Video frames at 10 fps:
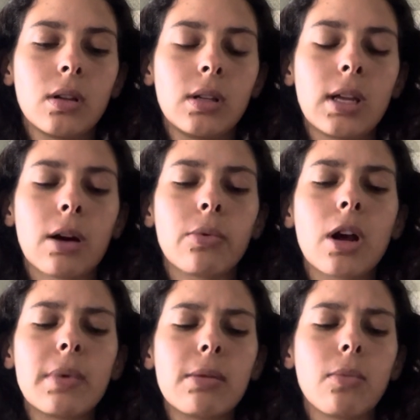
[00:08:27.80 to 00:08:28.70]
yeah we're
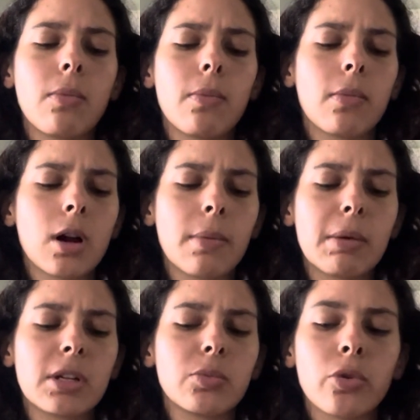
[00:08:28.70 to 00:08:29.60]
coming coming
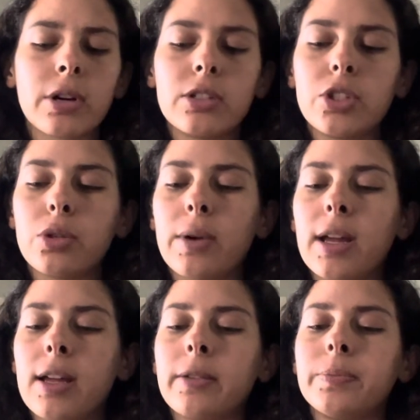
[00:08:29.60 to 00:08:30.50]
much more into
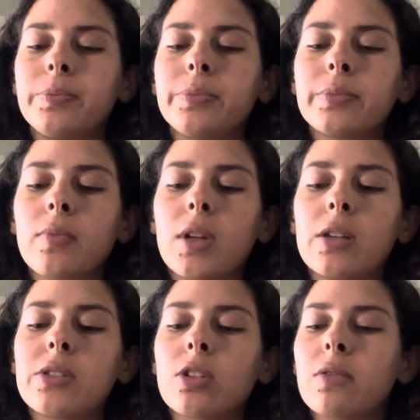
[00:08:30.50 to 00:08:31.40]
a, a
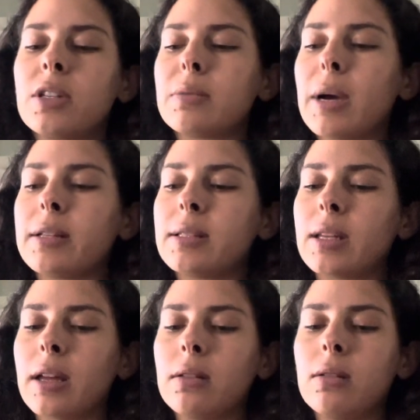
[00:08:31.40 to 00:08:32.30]
service
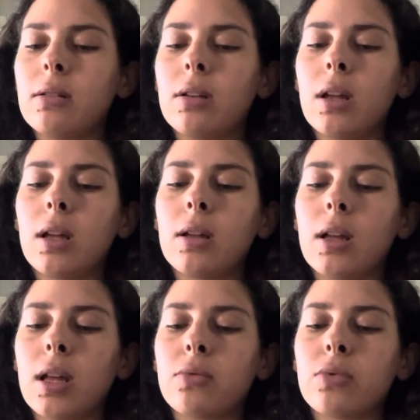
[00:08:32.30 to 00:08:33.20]
mindset
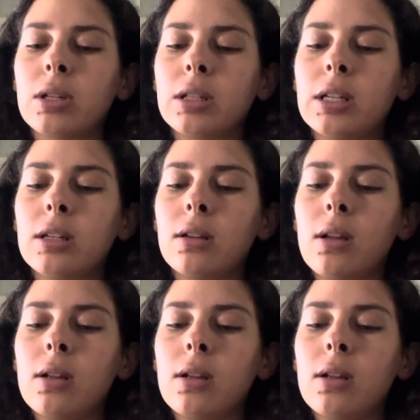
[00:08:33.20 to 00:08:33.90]
and really